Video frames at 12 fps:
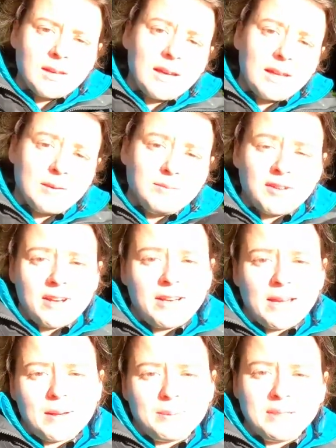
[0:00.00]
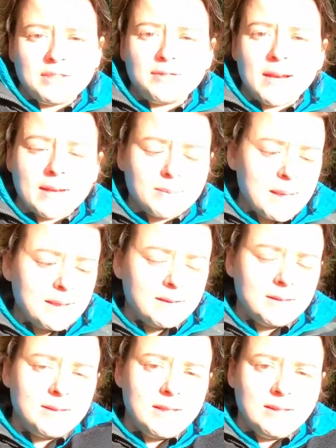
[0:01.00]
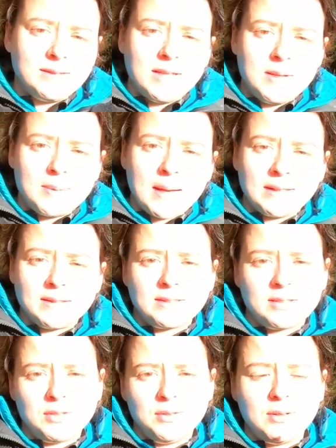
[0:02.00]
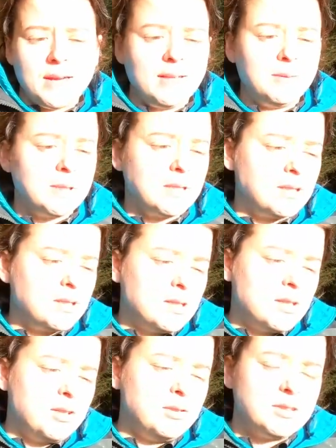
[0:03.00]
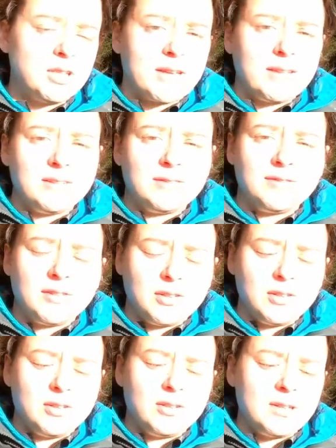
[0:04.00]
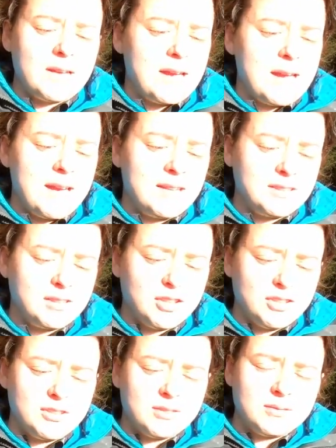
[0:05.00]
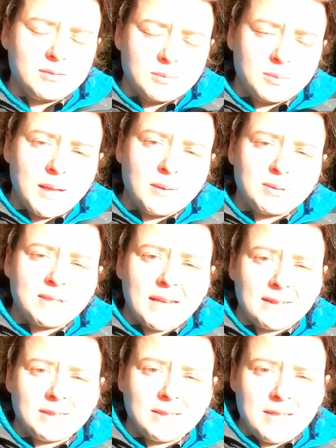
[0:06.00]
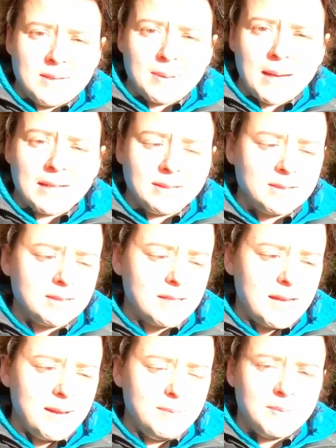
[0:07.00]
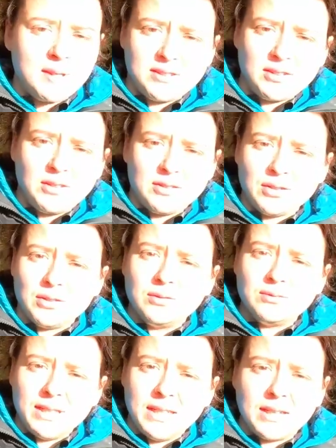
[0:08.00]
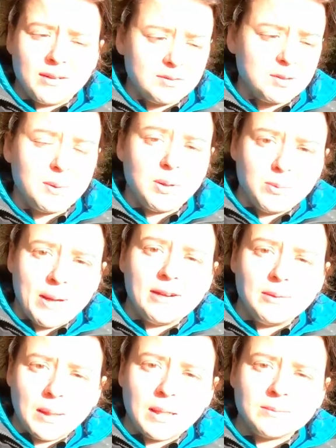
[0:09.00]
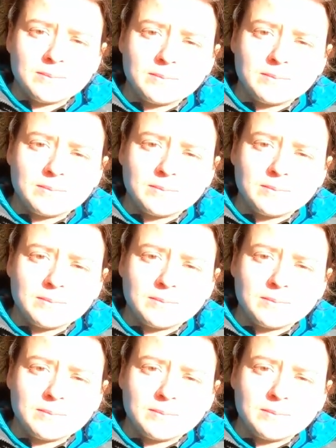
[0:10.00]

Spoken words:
And I'm very happy to recommend these knee pads to anyone who's looking for a good, well-protecting knee pad that's also really comfortable and wearable.